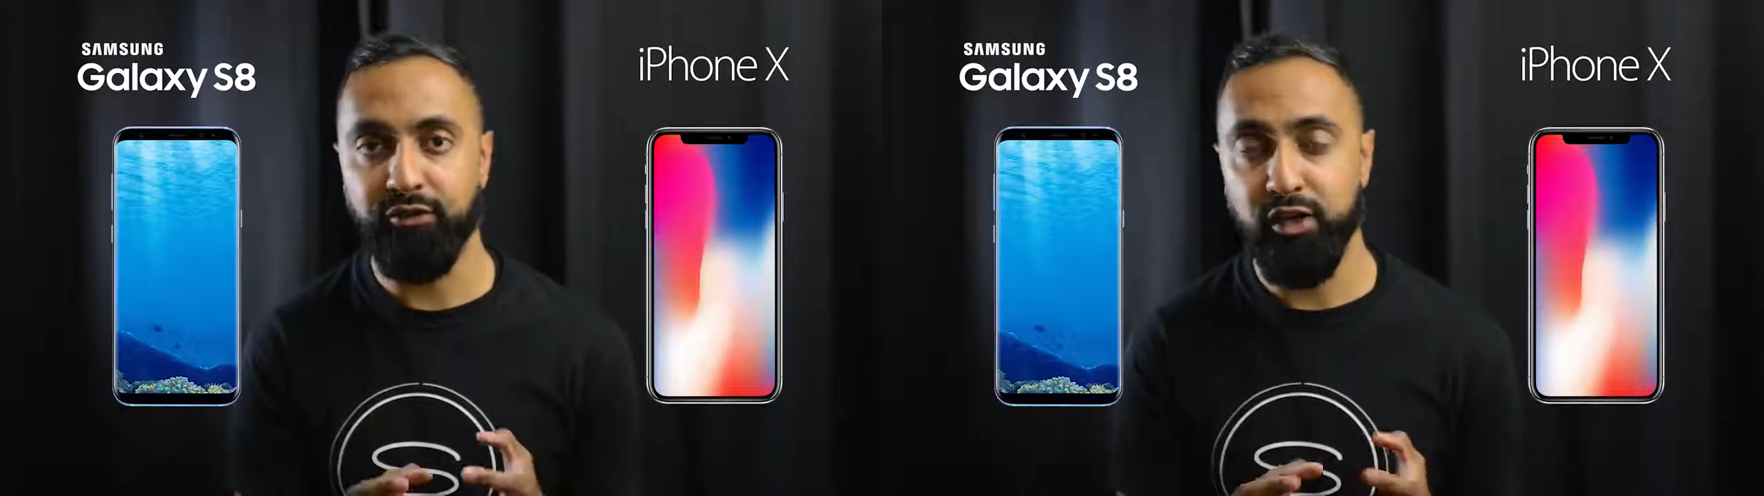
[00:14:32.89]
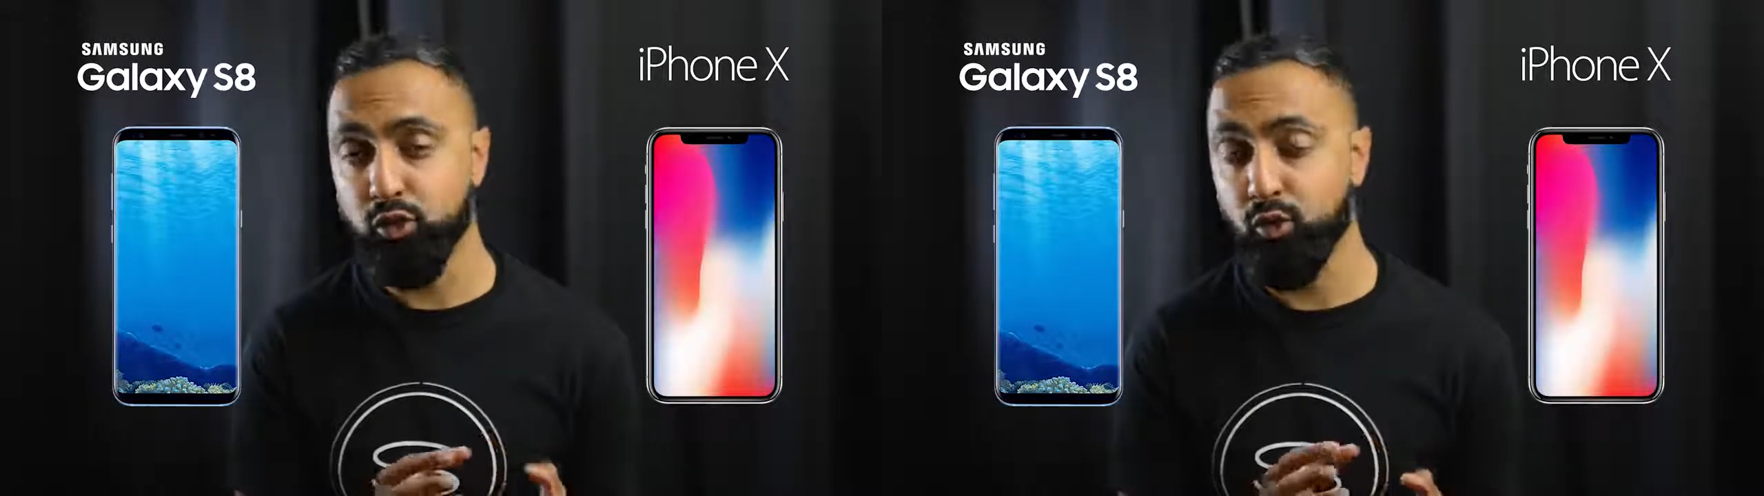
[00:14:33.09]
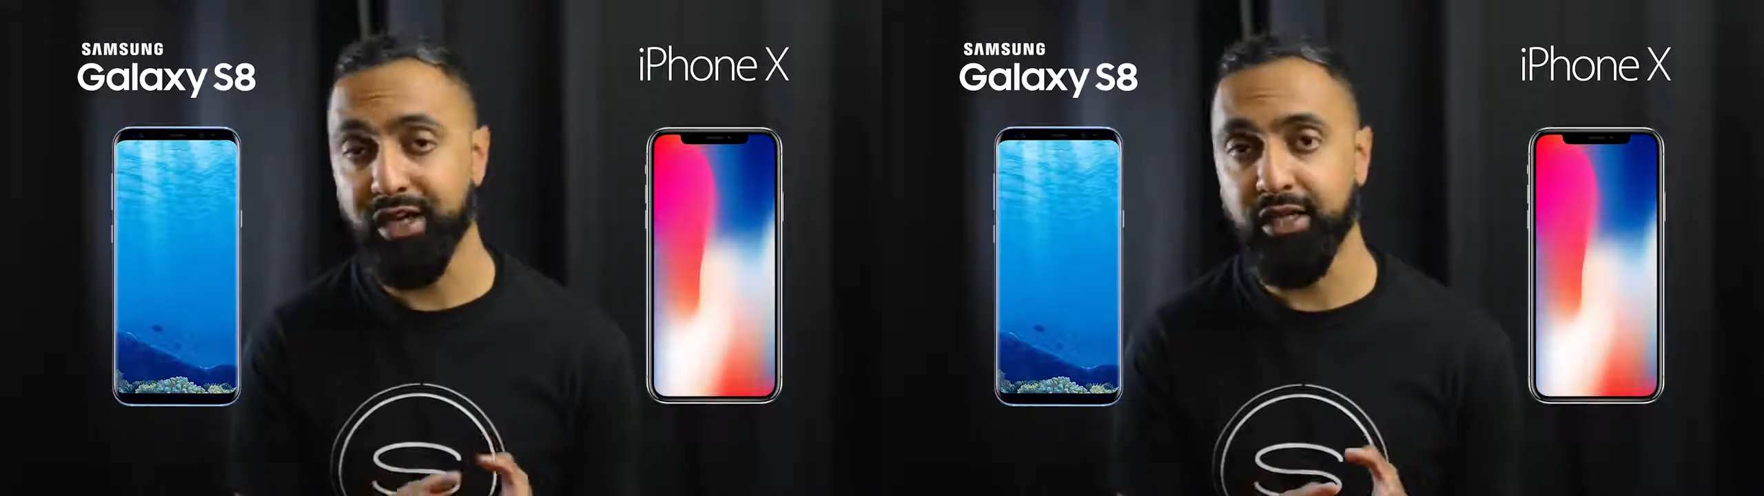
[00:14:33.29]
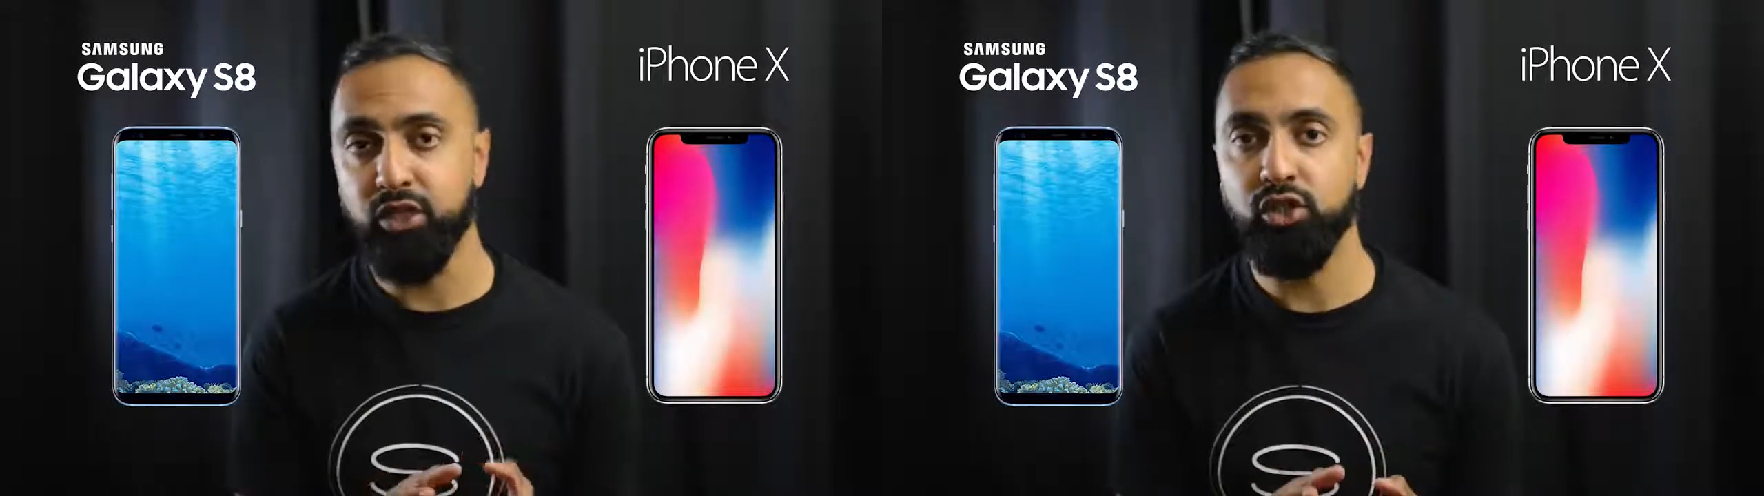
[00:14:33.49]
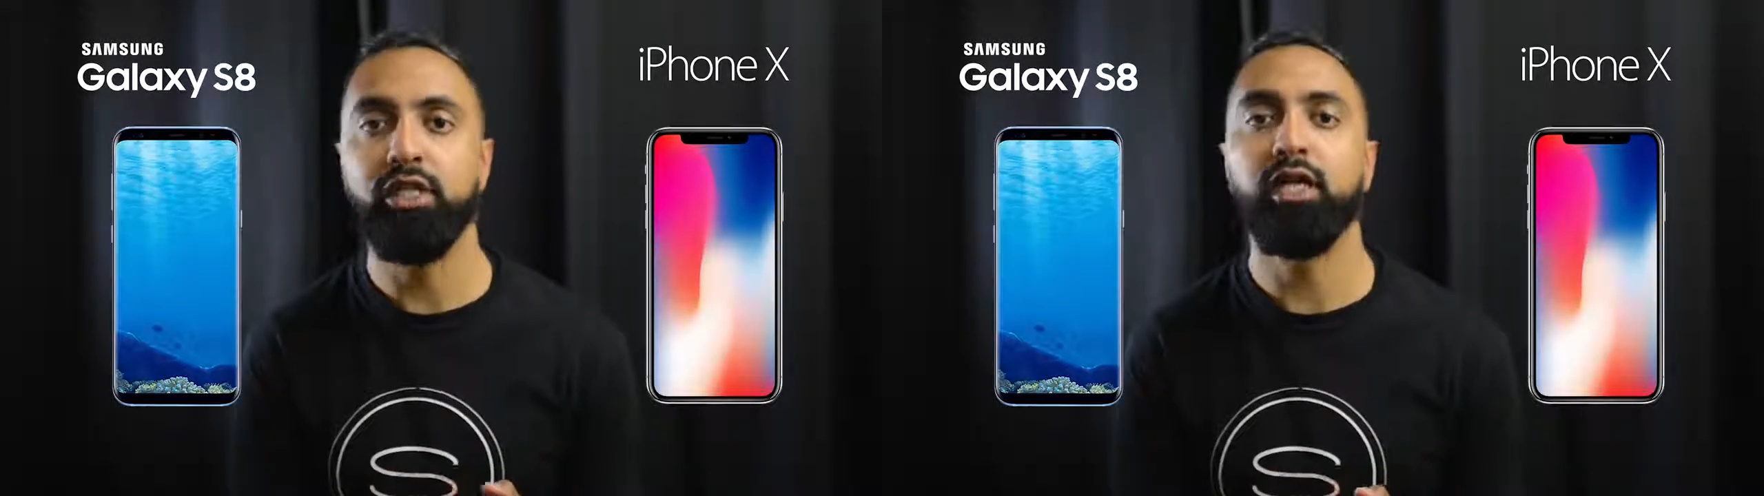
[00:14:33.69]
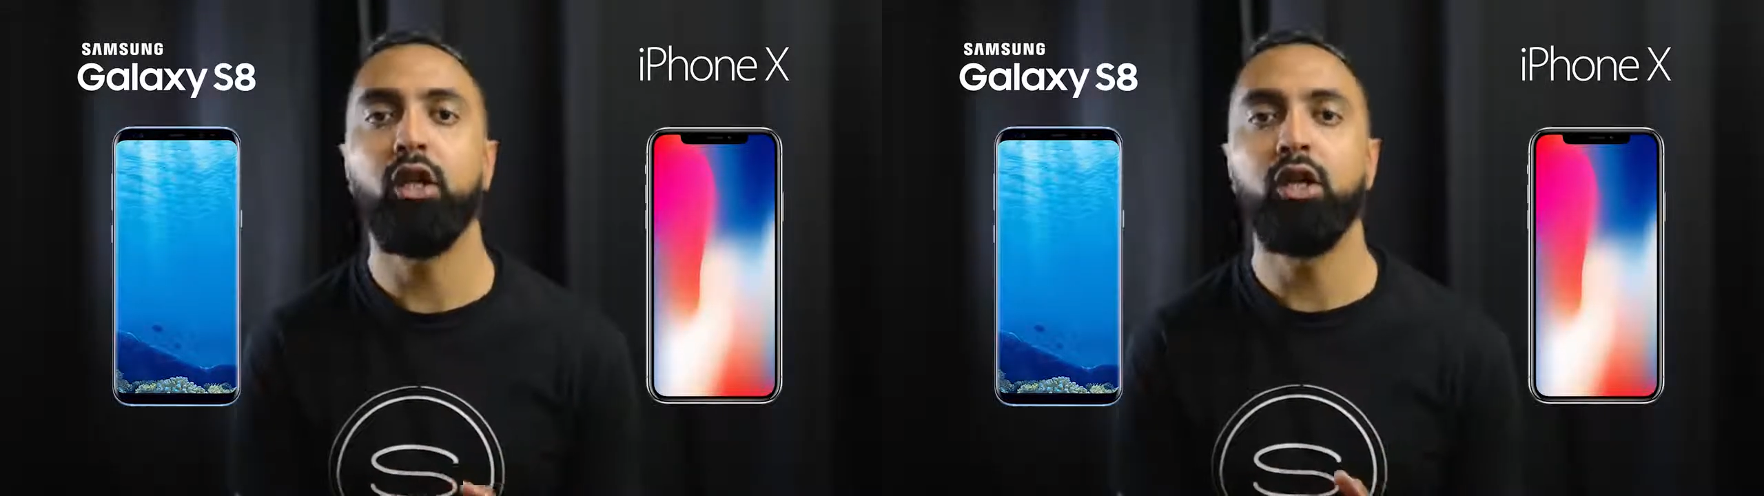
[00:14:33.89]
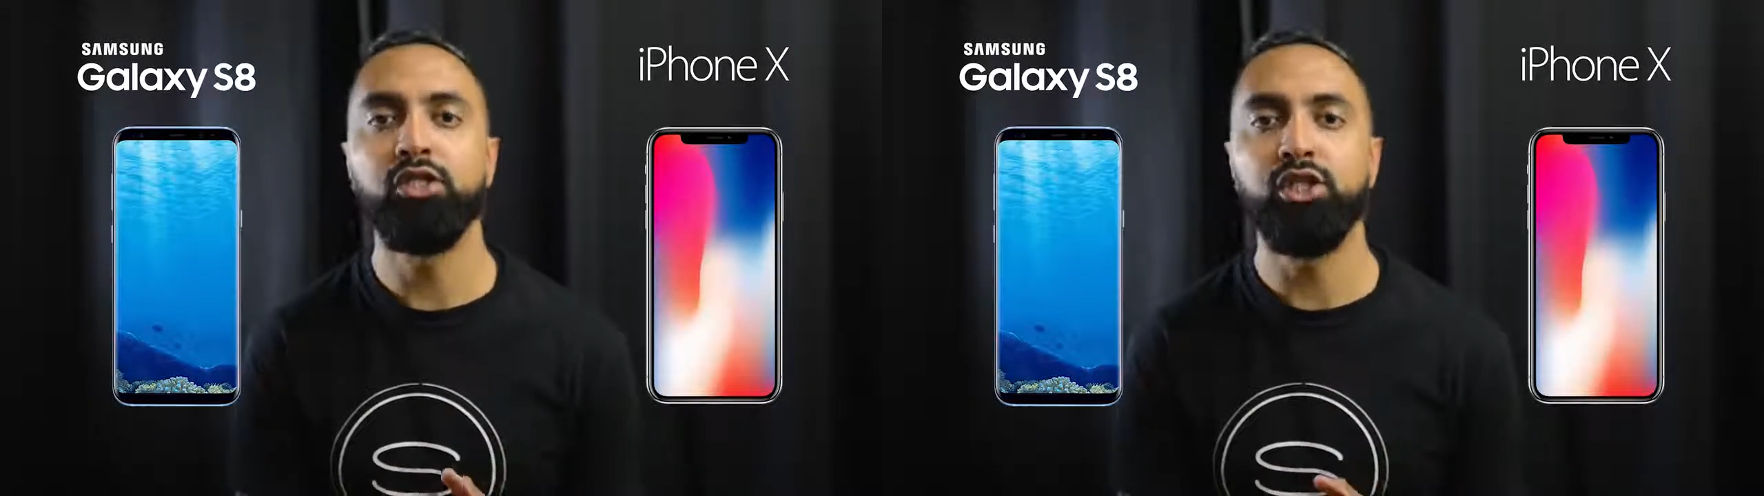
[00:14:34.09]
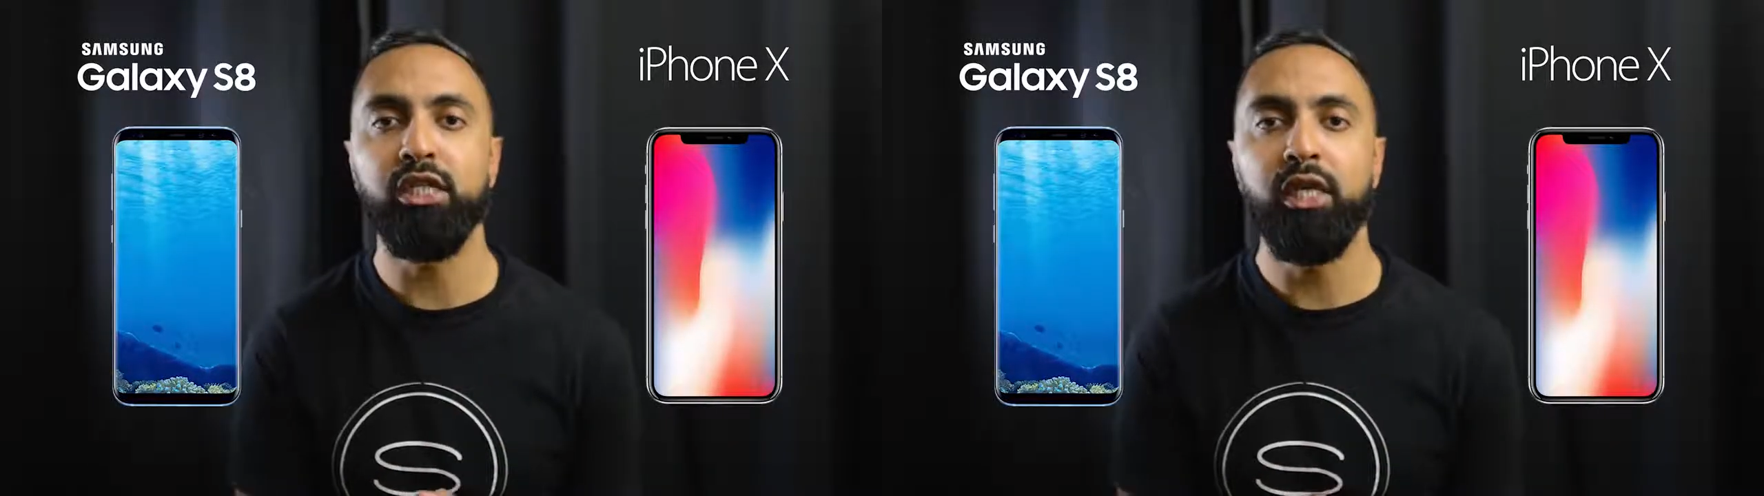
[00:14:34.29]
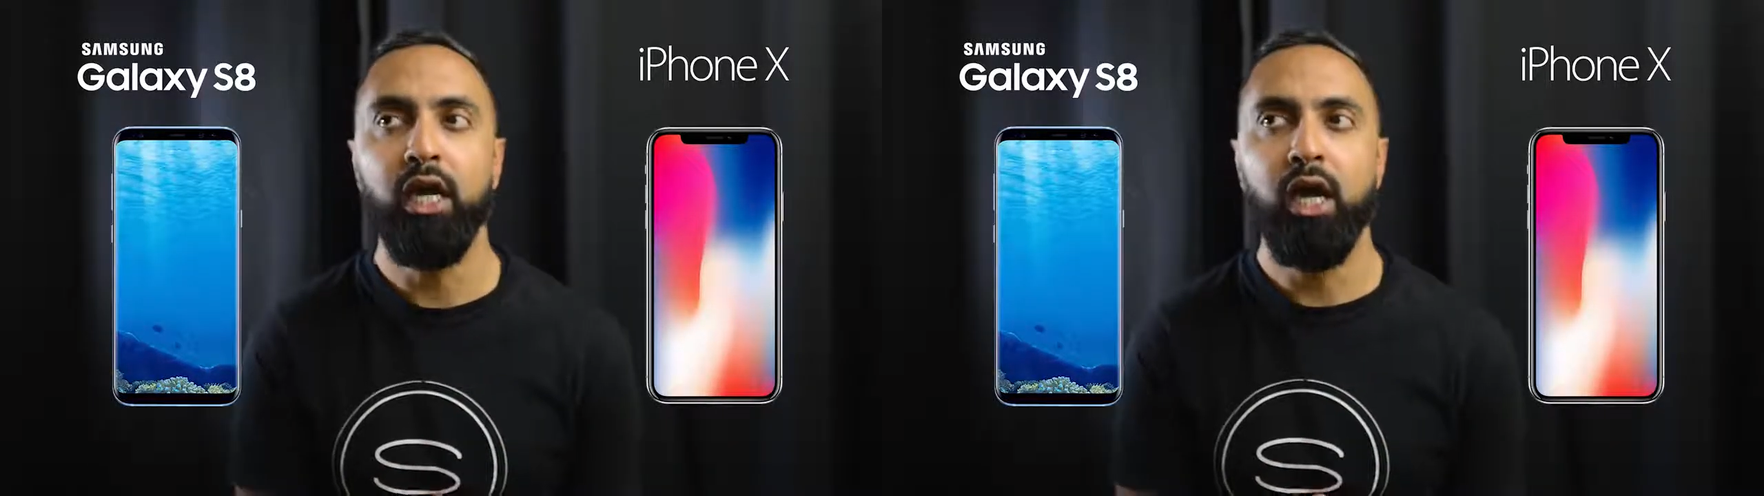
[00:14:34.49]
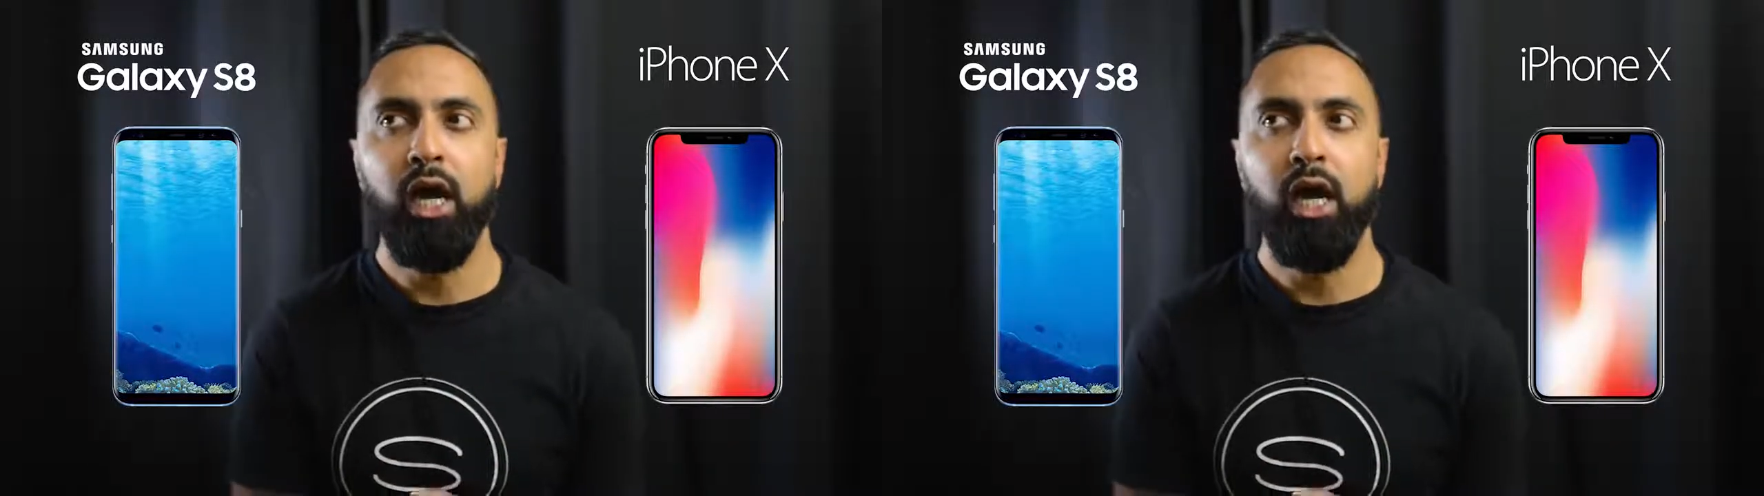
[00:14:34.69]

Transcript: facial recognition technology.